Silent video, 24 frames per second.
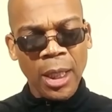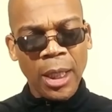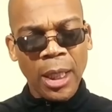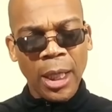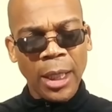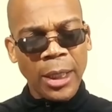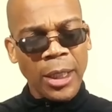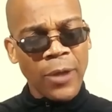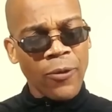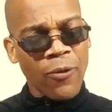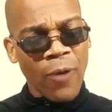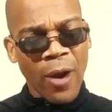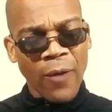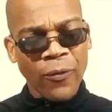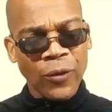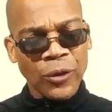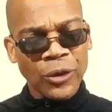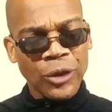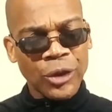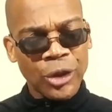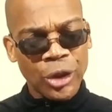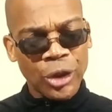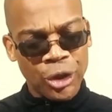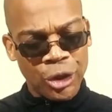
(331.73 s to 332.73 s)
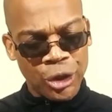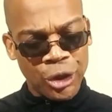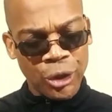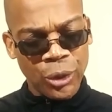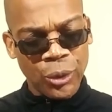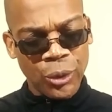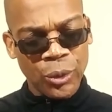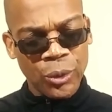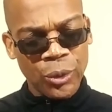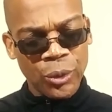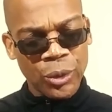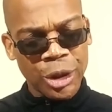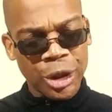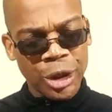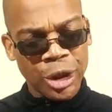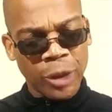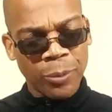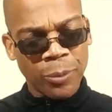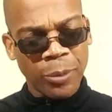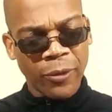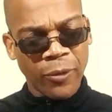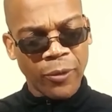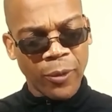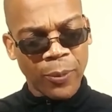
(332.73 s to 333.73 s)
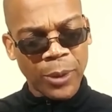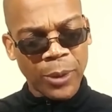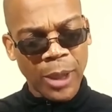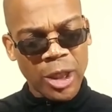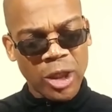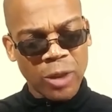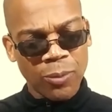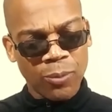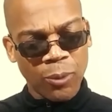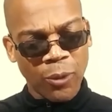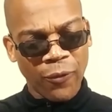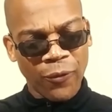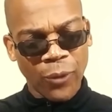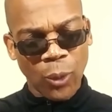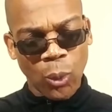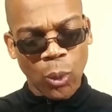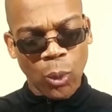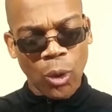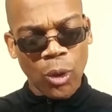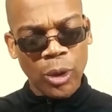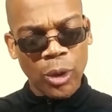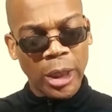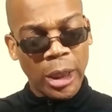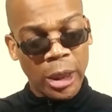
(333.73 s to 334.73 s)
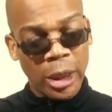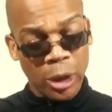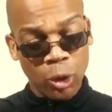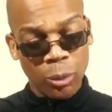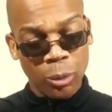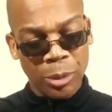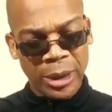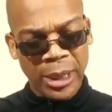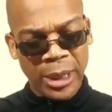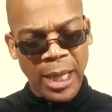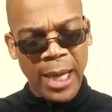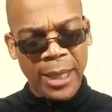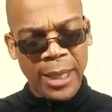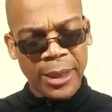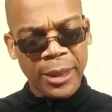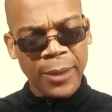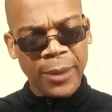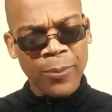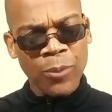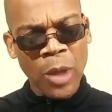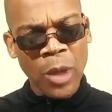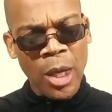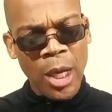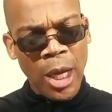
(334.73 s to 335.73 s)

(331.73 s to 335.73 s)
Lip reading: Any reference to Jews should be replaced with the word Illuminati,